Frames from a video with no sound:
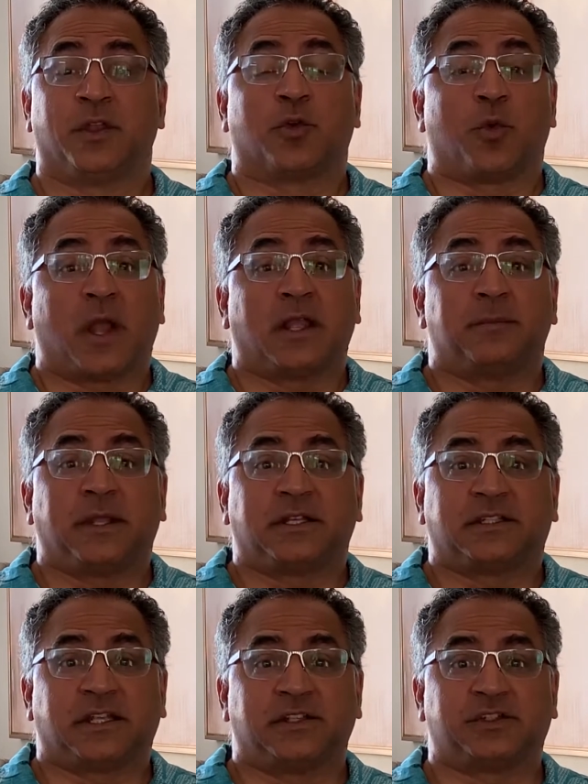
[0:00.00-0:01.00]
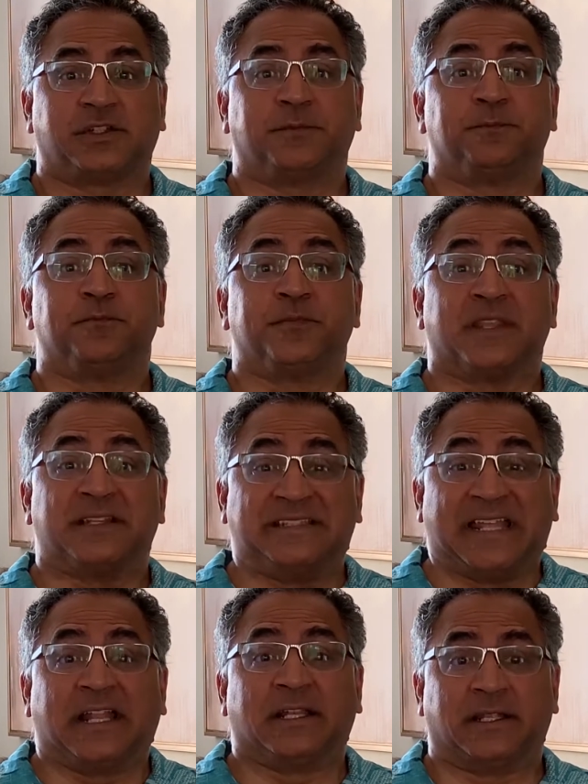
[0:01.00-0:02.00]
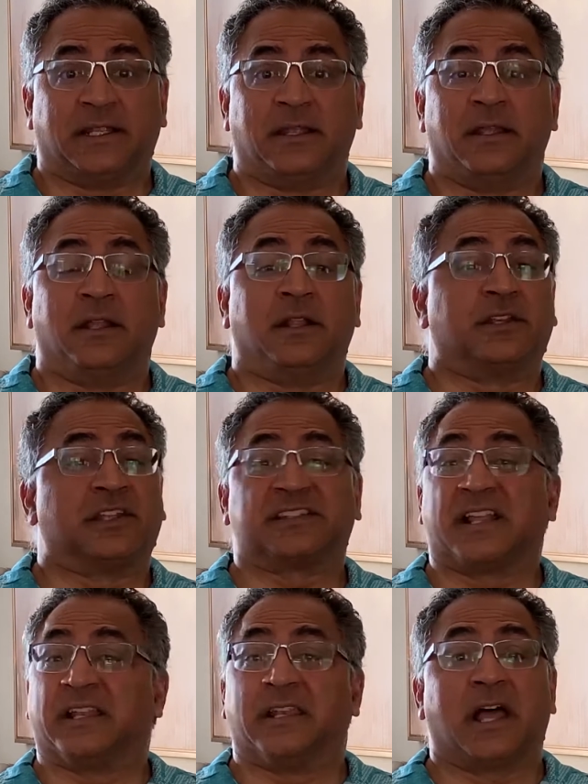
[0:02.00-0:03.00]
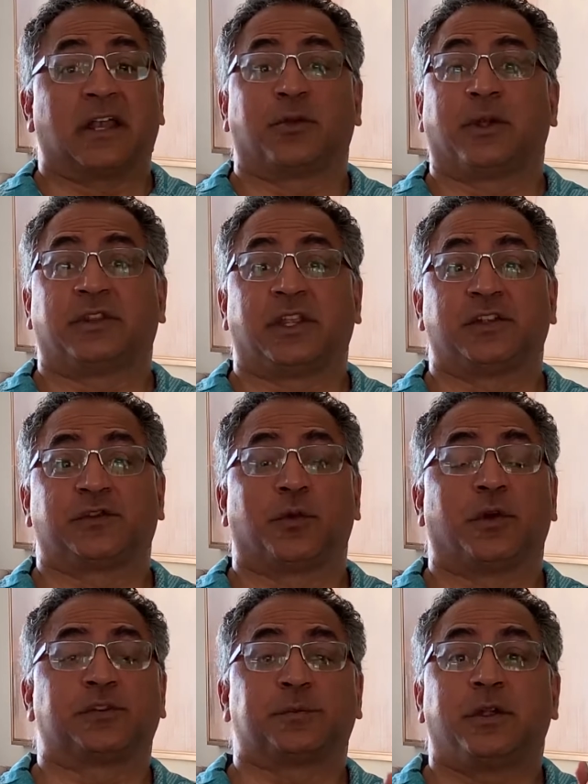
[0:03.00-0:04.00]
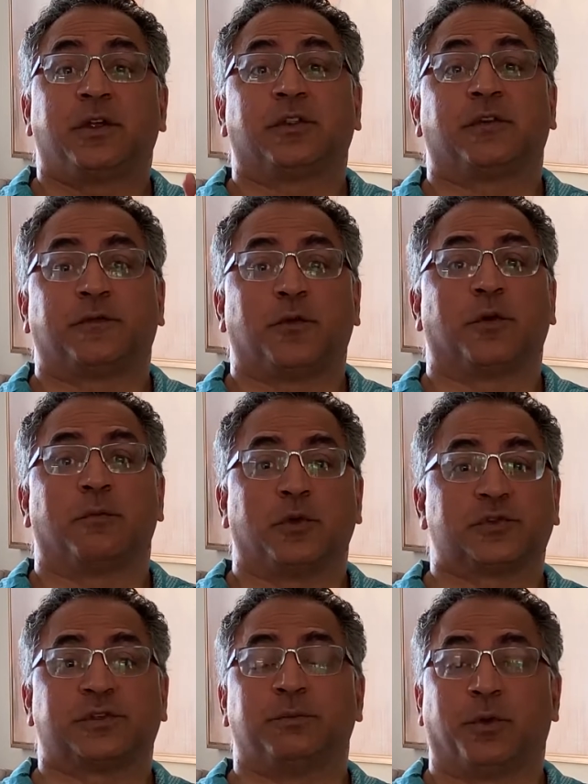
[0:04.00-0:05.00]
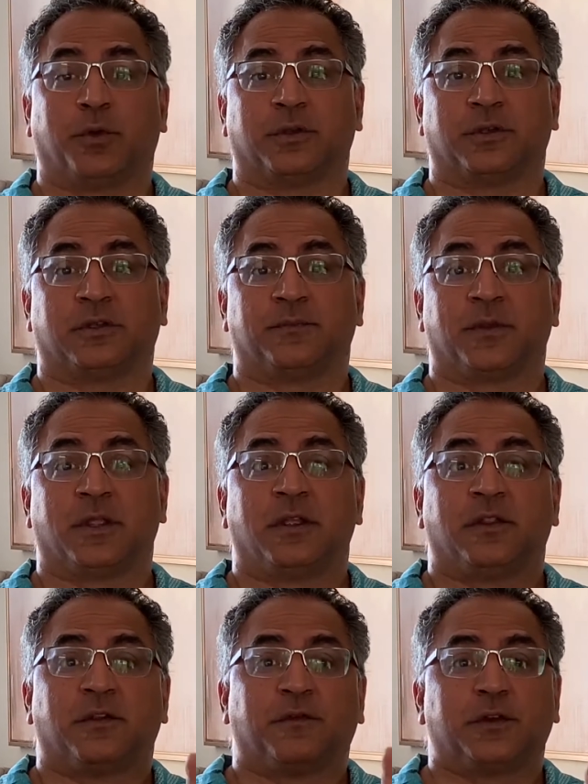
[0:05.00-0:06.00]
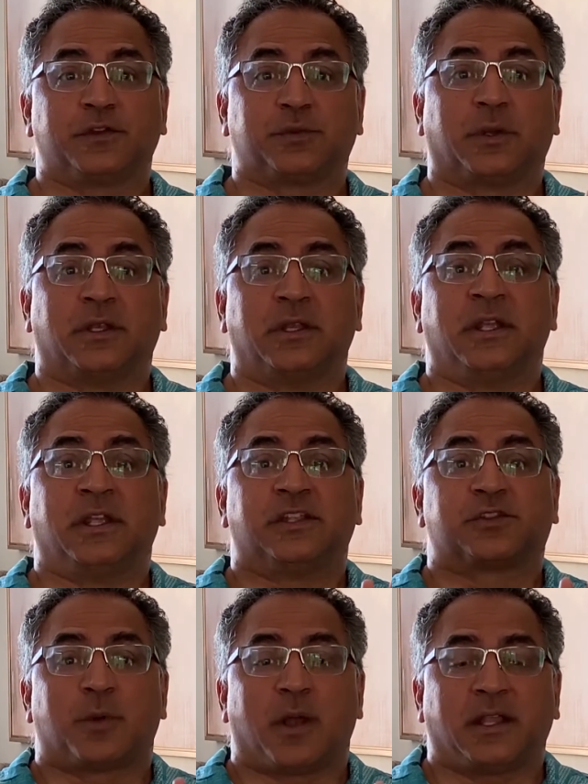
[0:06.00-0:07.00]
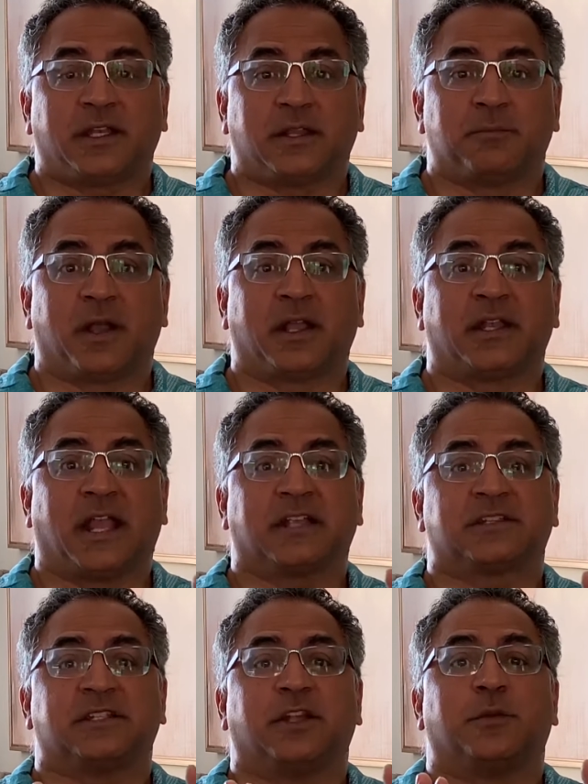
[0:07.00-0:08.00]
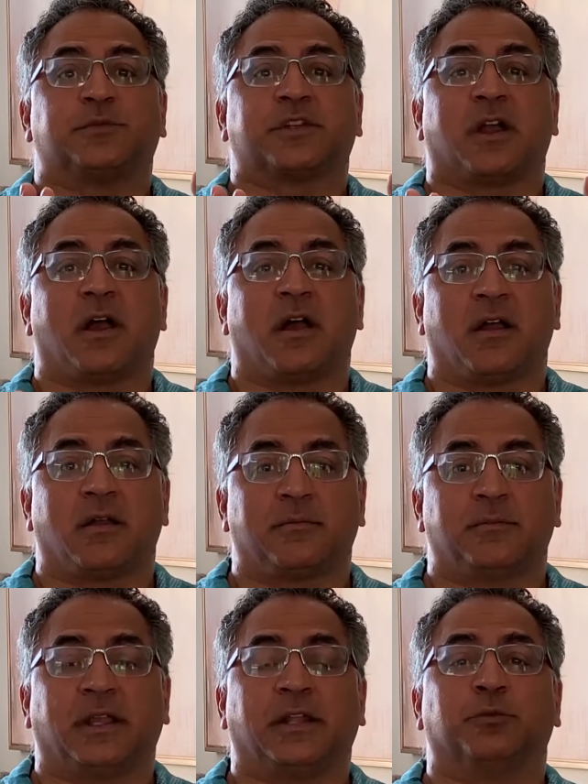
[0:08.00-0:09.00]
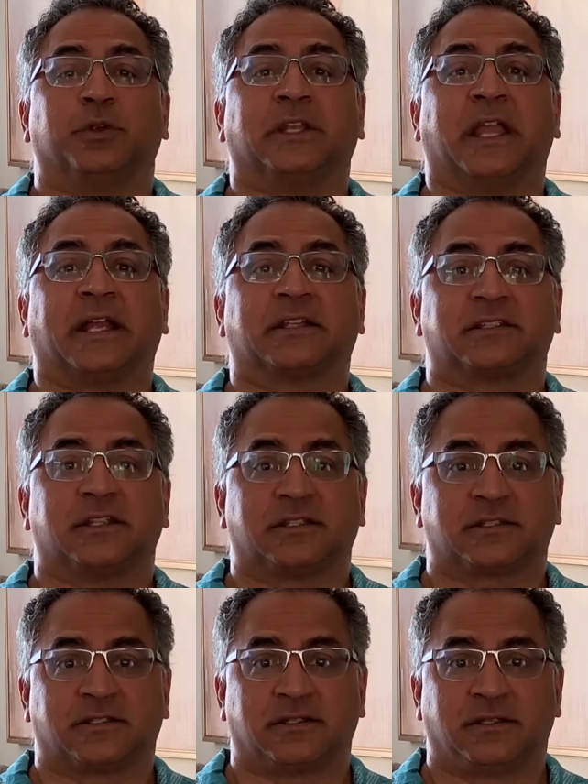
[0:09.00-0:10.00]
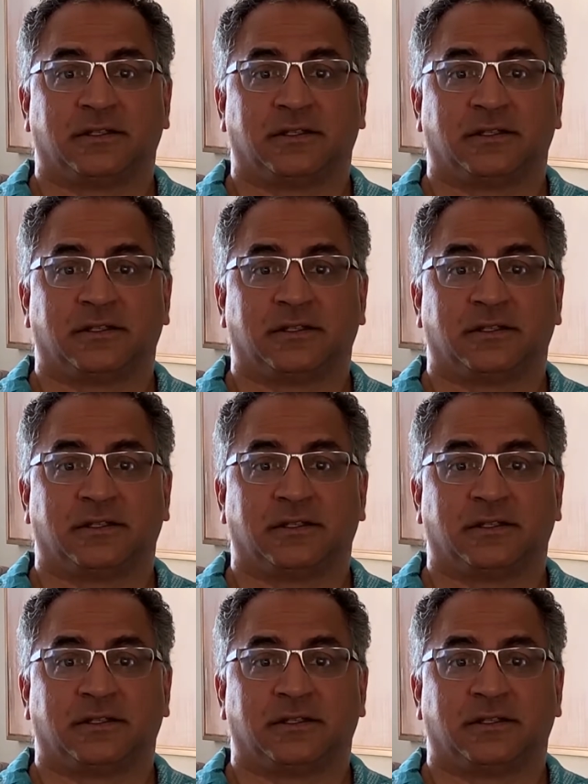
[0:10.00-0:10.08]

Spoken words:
Quiet meditation, daily, does a lot of great things for us, but here are the four most important. The first one is quieting the mind actually helps calm and relax us.